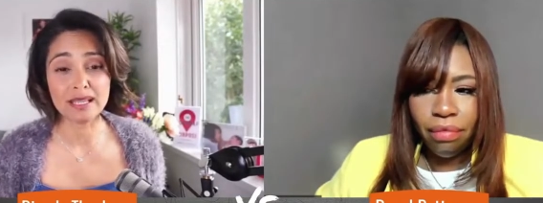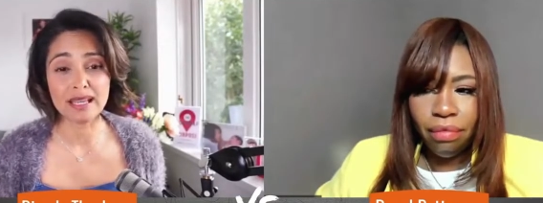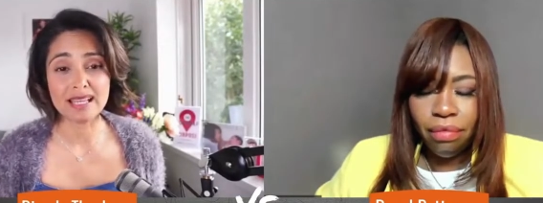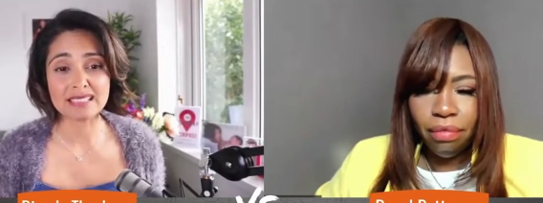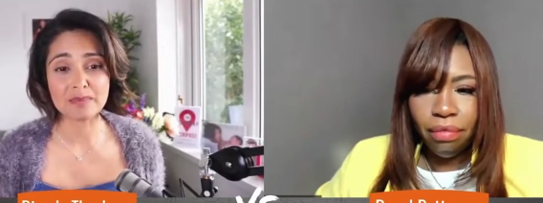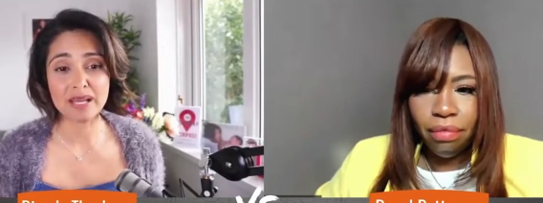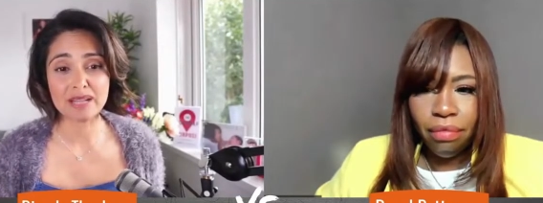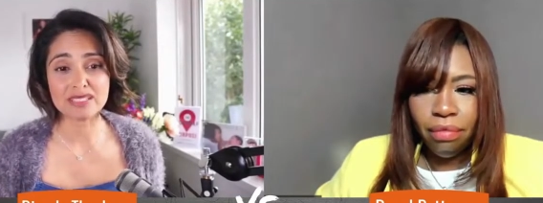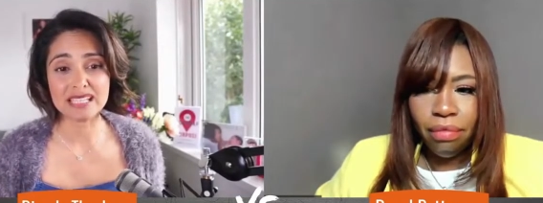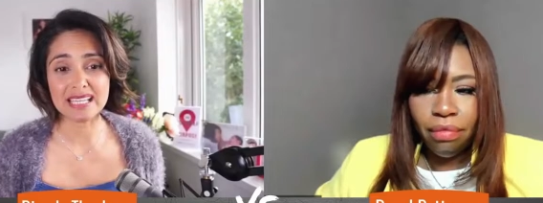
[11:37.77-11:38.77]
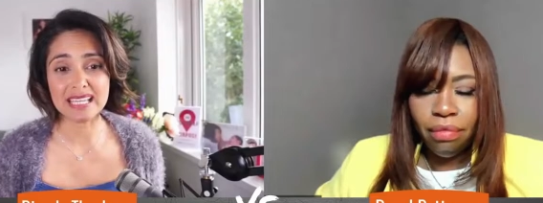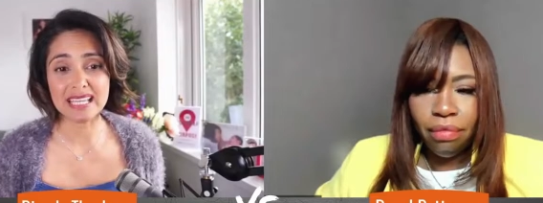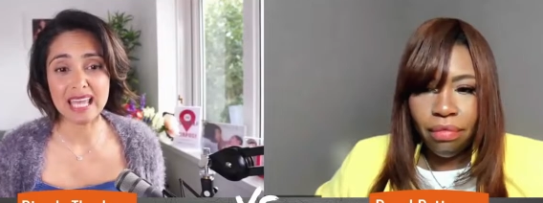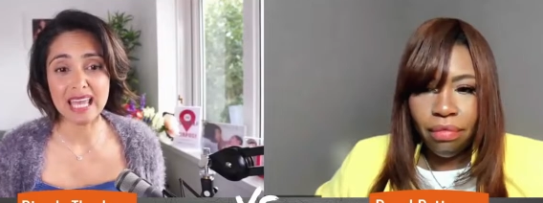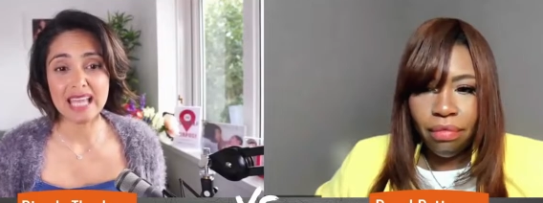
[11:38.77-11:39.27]
Speaker 1: It's about saying,
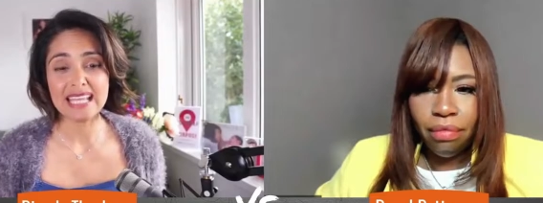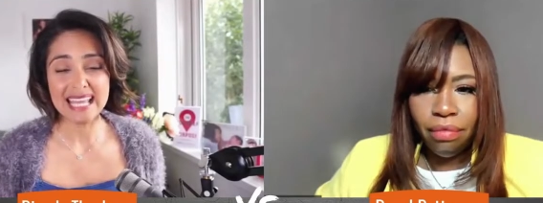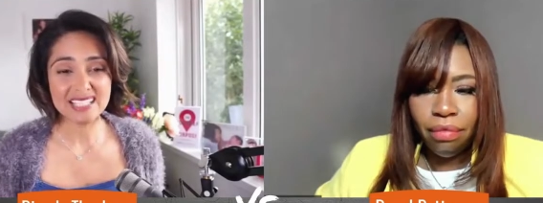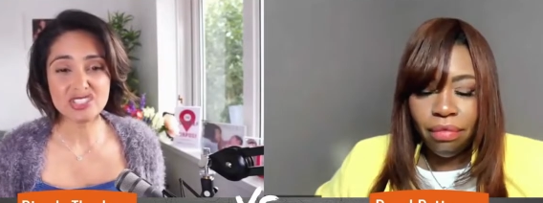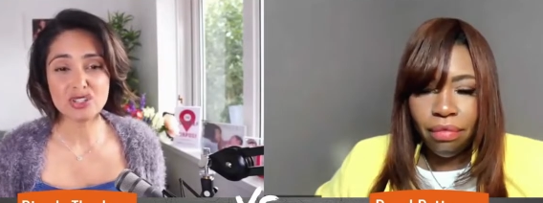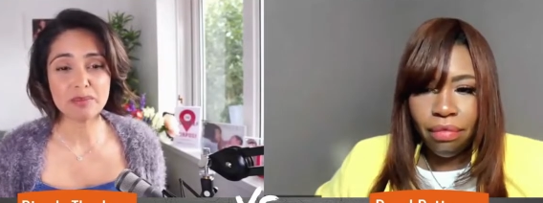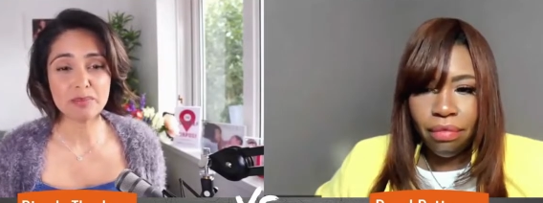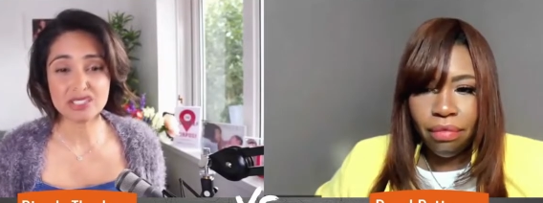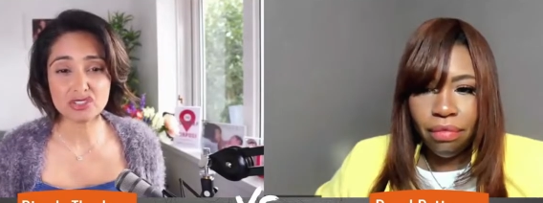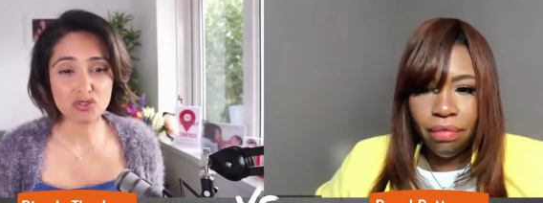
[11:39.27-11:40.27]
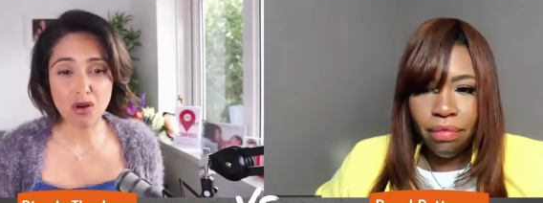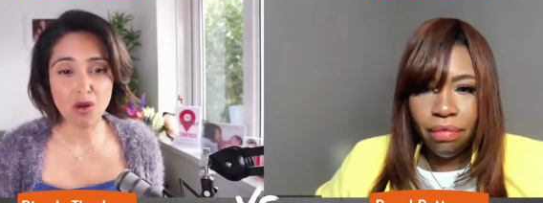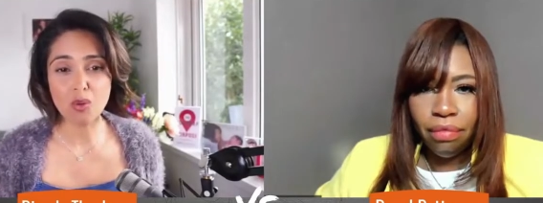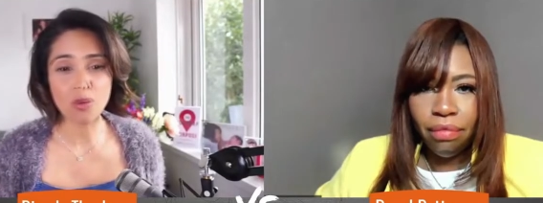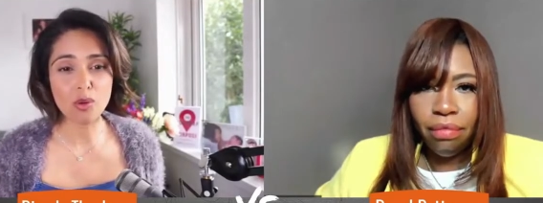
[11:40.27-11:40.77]
yes, you can be a
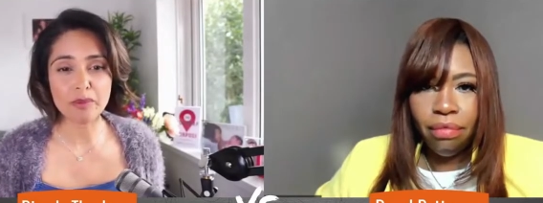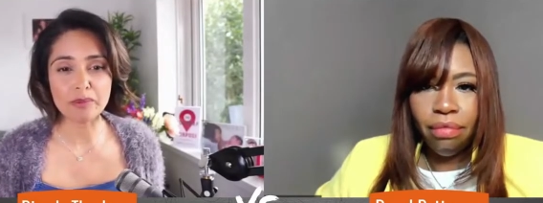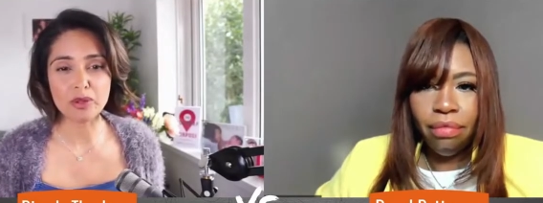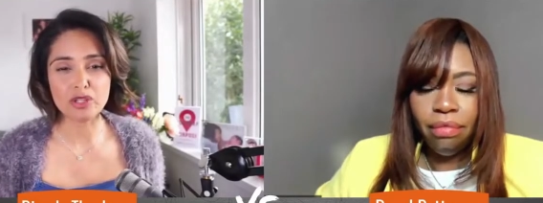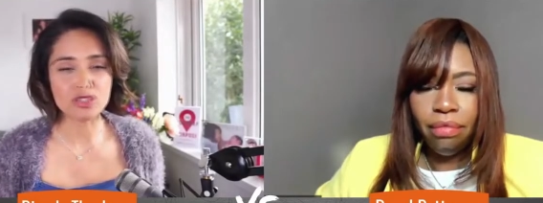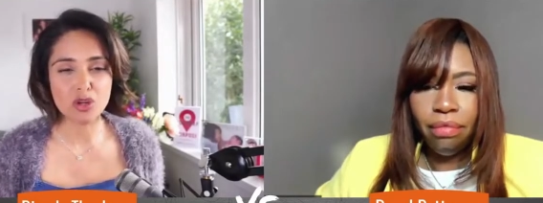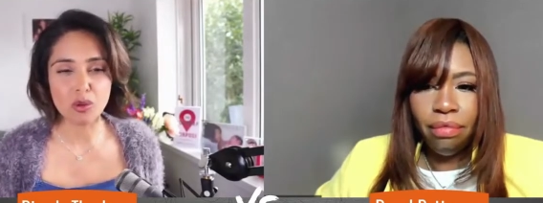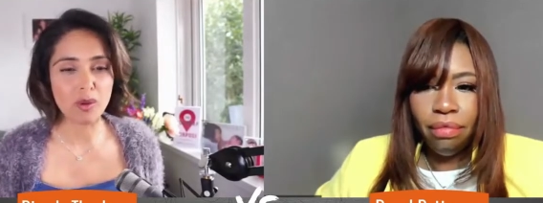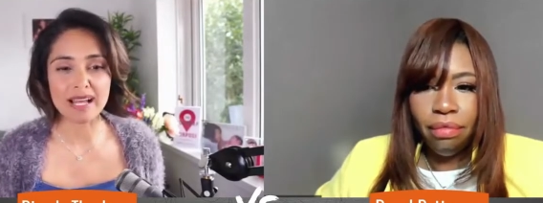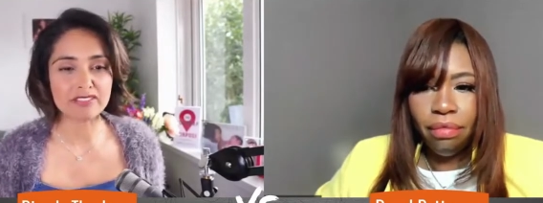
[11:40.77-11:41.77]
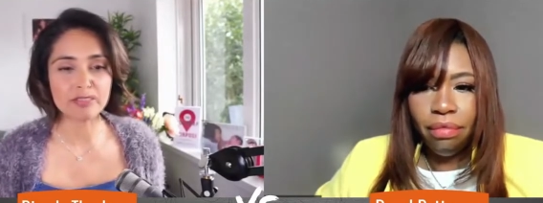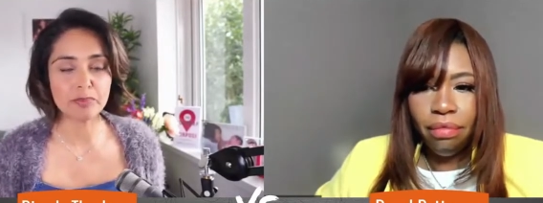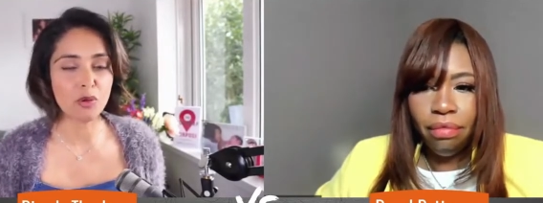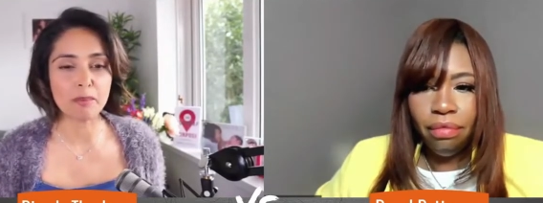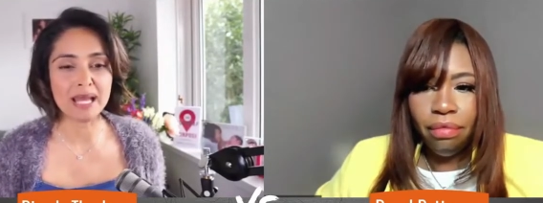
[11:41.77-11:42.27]
strong woman, but you don't have to
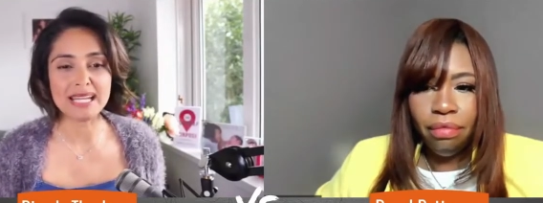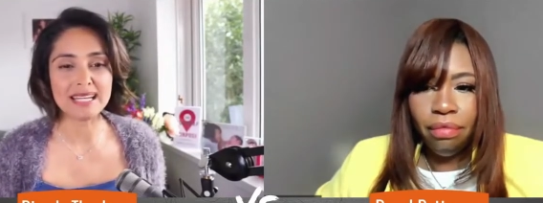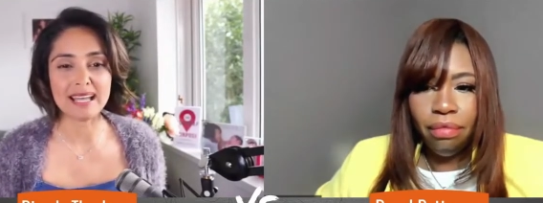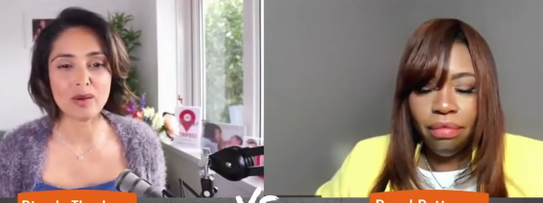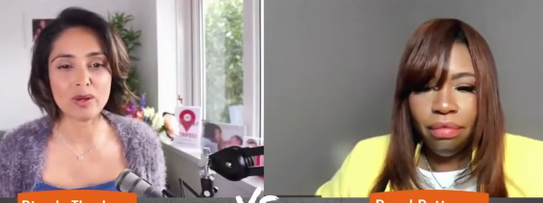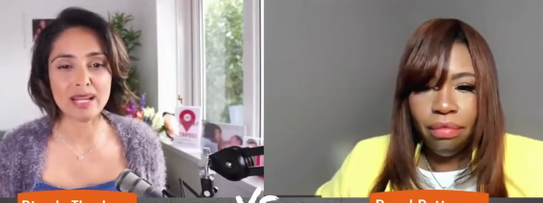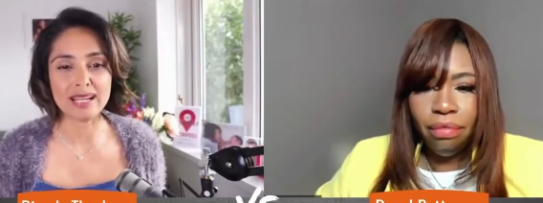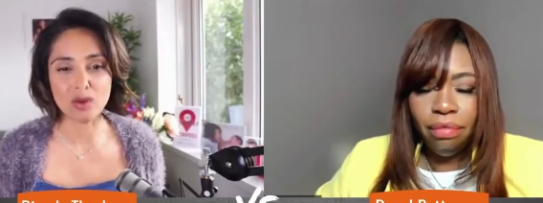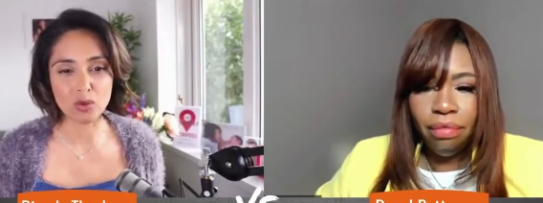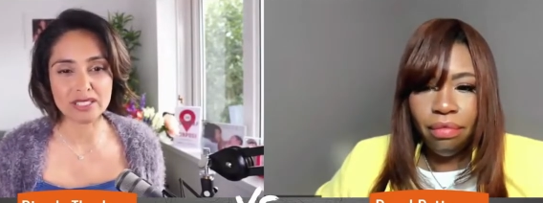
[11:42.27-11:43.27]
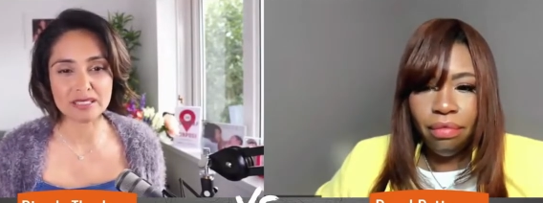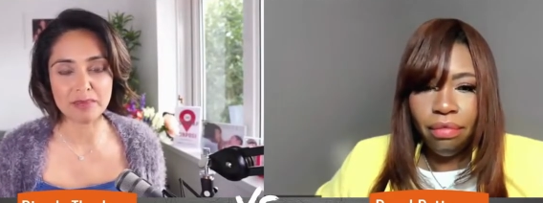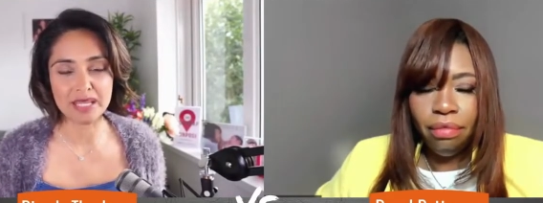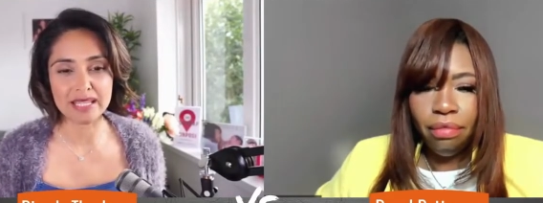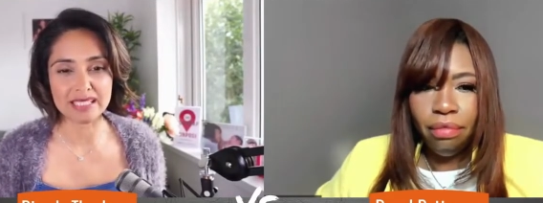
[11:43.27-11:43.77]
put men down in order to
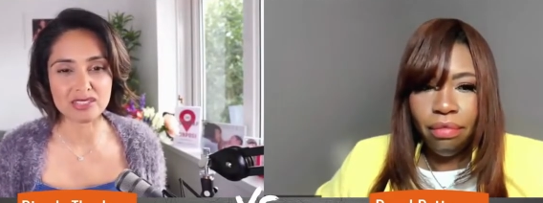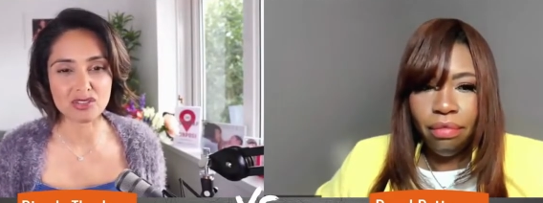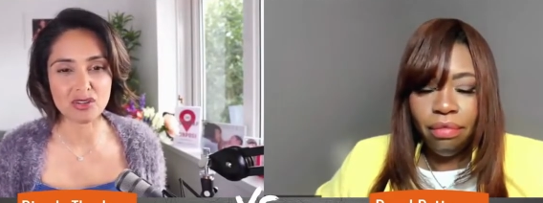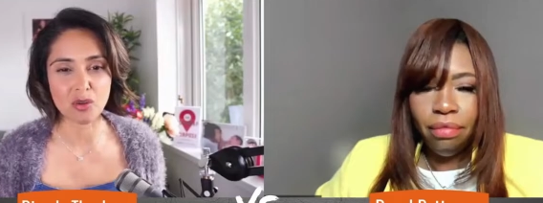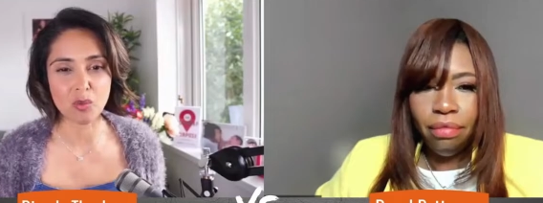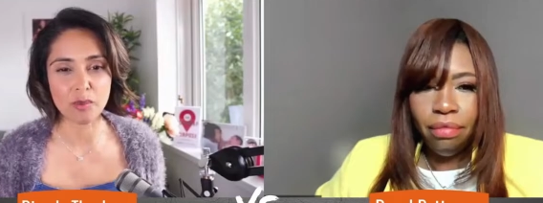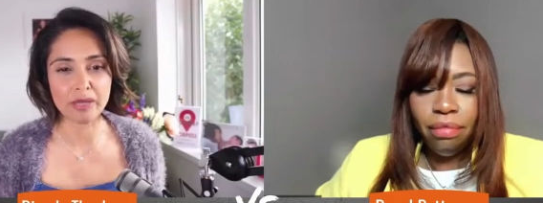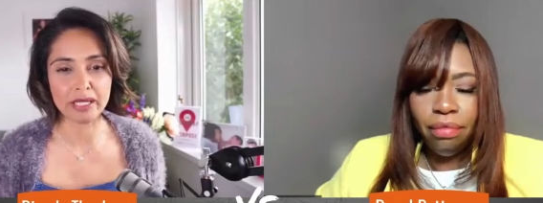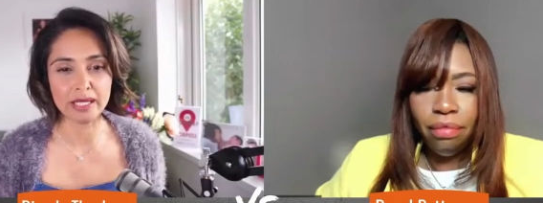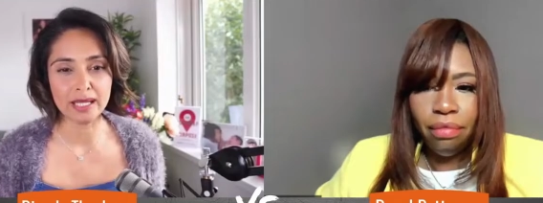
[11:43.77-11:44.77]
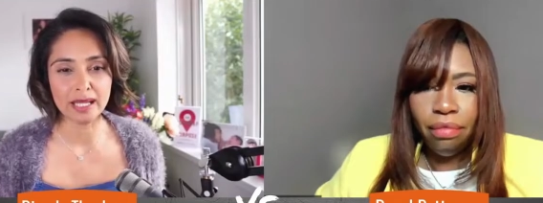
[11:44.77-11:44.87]
be that strong woman.